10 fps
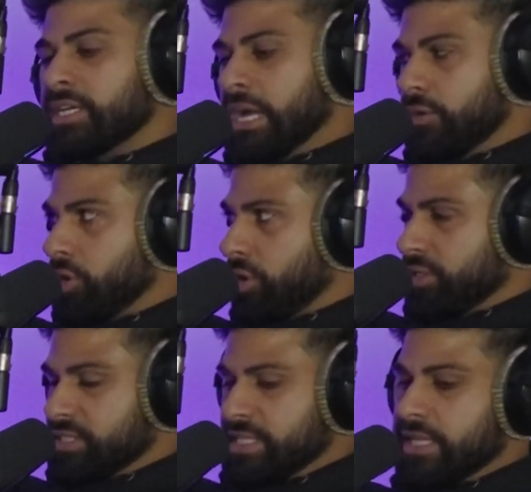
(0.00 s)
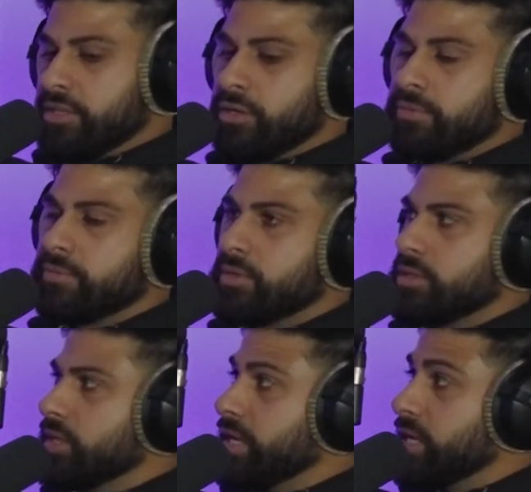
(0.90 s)
Now, regardless of that though,
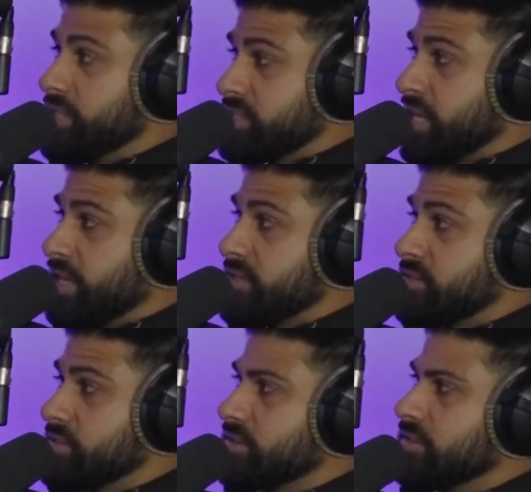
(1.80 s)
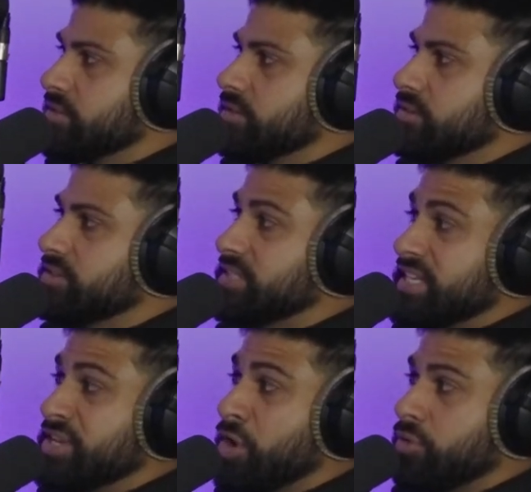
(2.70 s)
in this case,
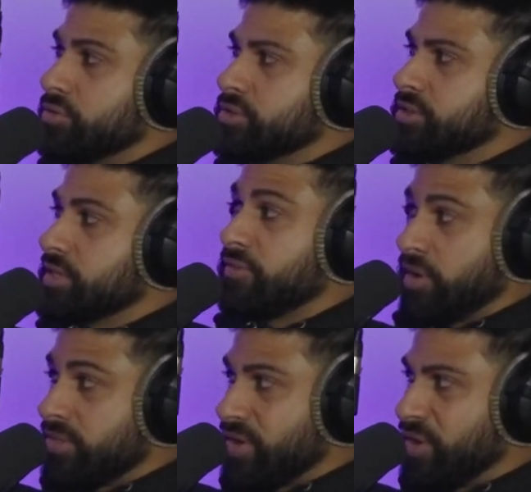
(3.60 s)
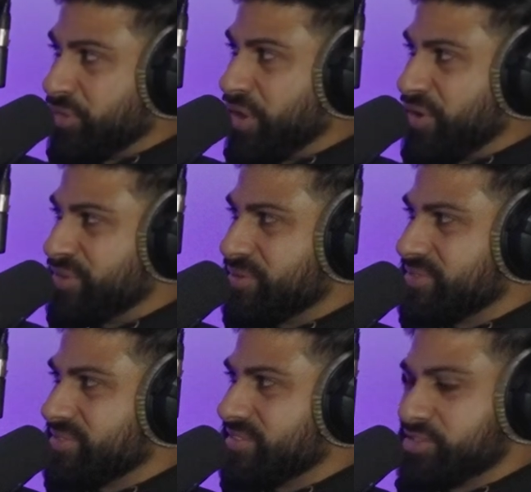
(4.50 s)
CEOs of other healthcare
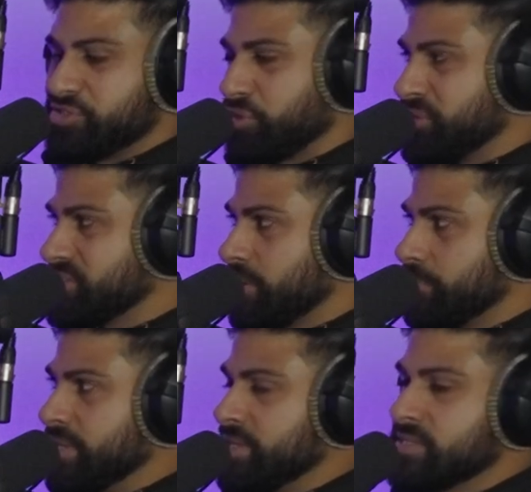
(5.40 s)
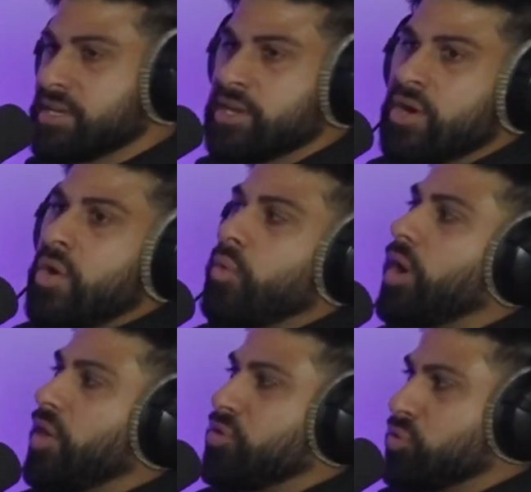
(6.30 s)
insurance companies
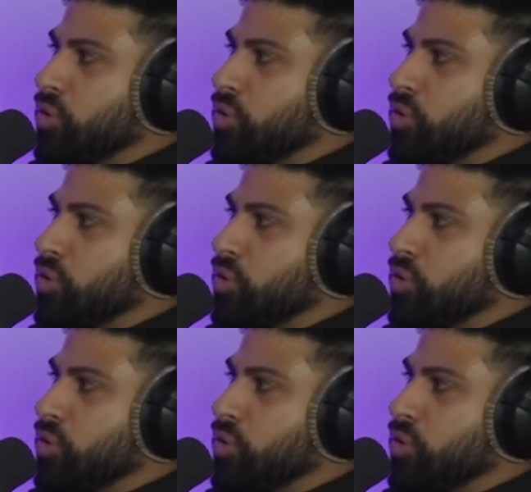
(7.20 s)
or other